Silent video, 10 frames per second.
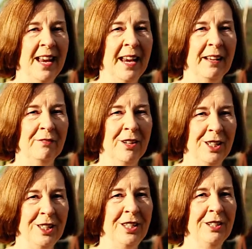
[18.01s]
and
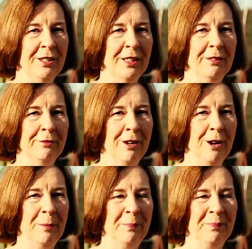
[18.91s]
volunteer at the
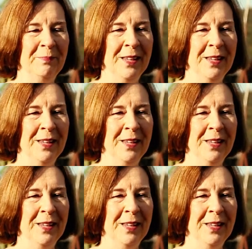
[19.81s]
farm,